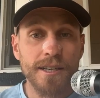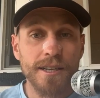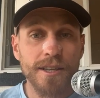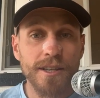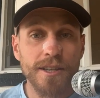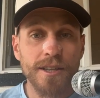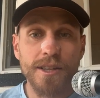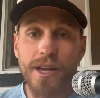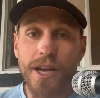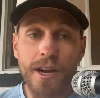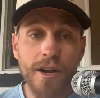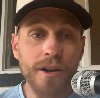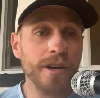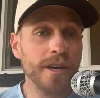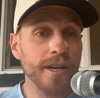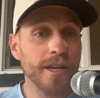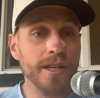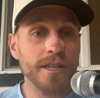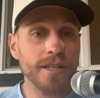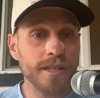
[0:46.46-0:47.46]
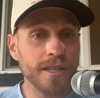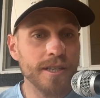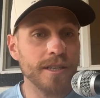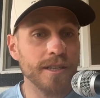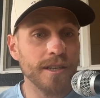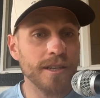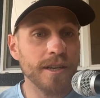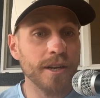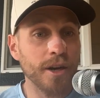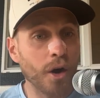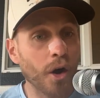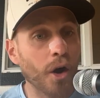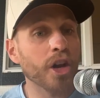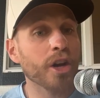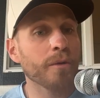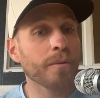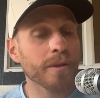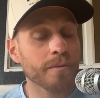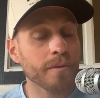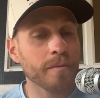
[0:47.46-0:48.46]
there is an
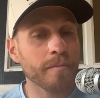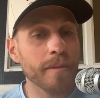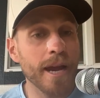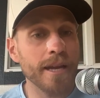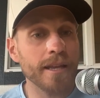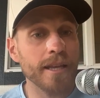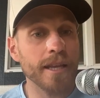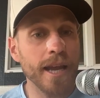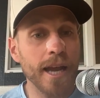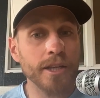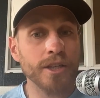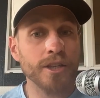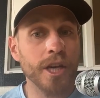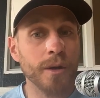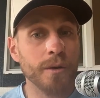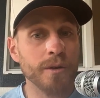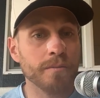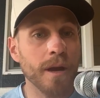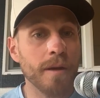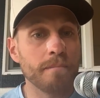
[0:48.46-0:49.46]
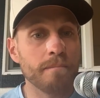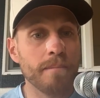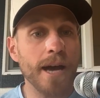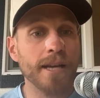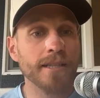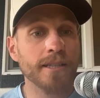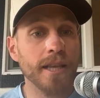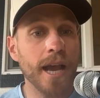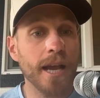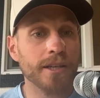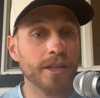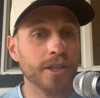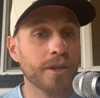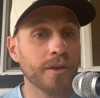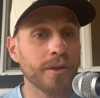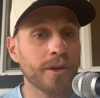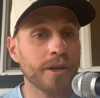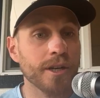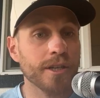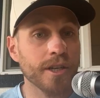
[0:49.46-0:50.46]
argument to be made that yesterday was my best
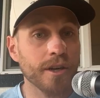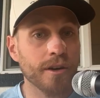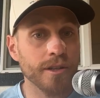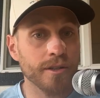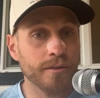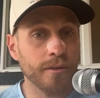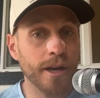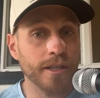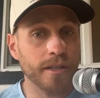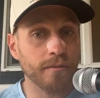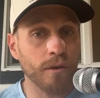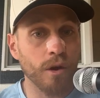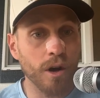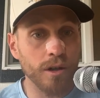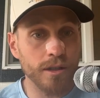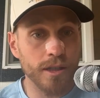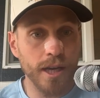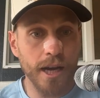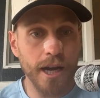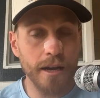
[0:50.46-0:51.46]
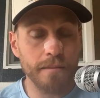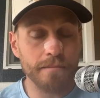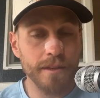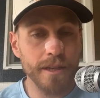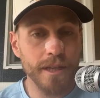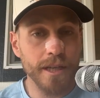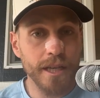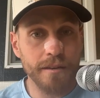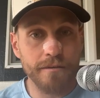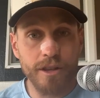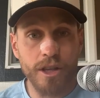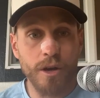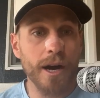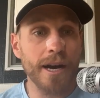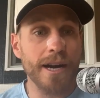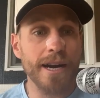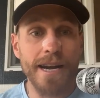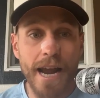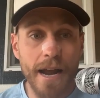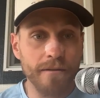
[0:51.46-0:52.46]
executed endurance race of all time, even though
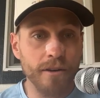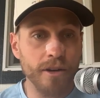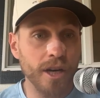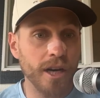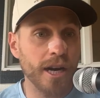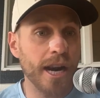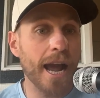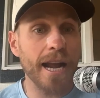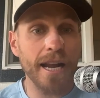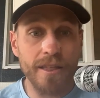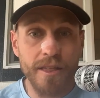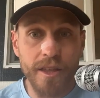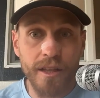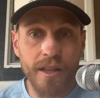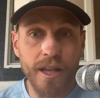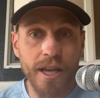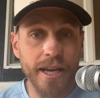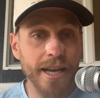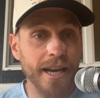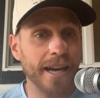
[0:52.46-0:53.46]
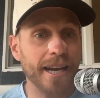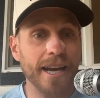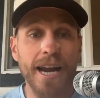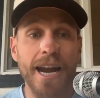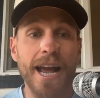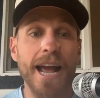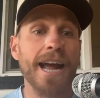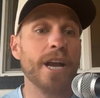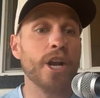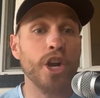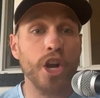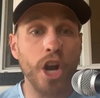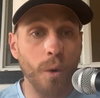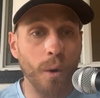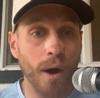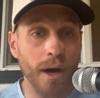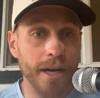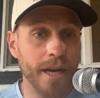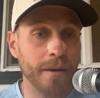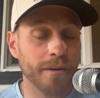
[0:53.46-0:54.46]
I'd never done anything like it and kind of had
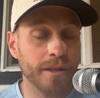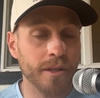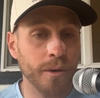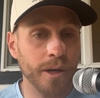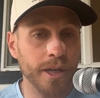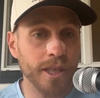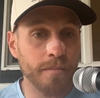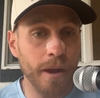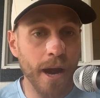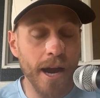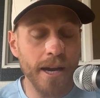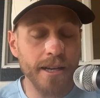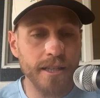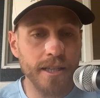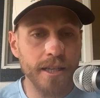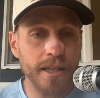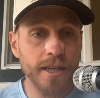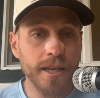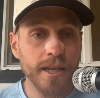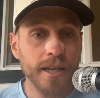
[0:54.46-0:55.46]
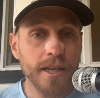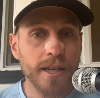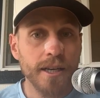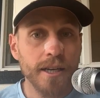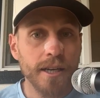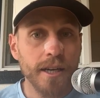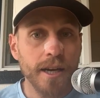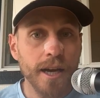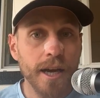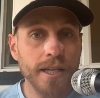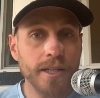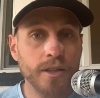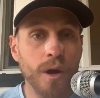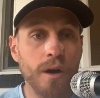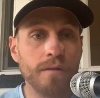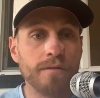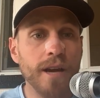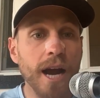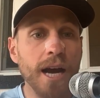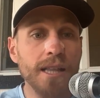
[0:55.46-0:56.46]
no idea what to expect. And so
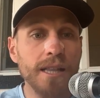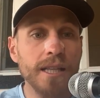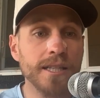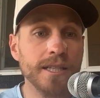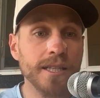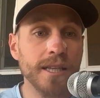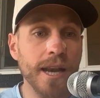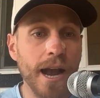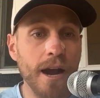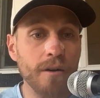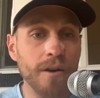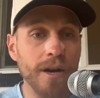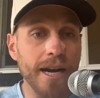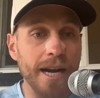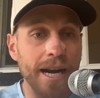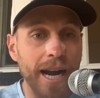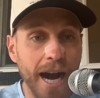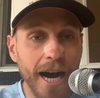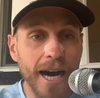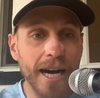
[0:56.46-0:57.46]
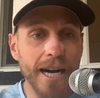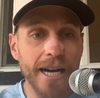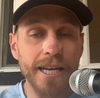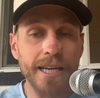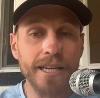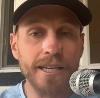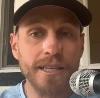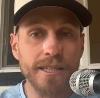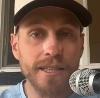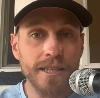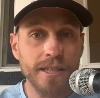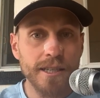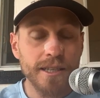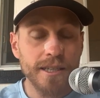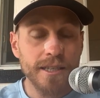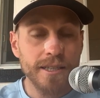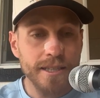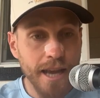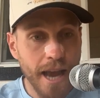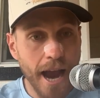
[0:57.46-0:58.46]
I've got listed out 9
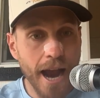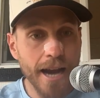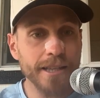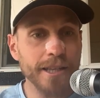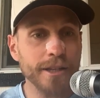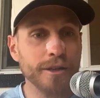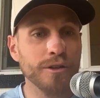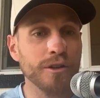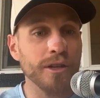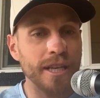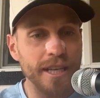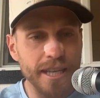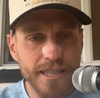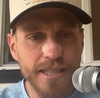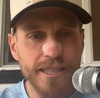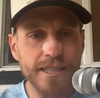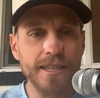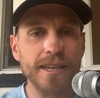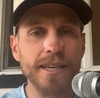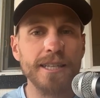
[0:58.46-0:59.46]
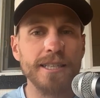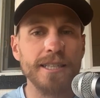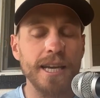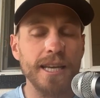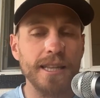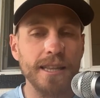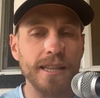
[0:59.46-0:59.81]
tactical insights and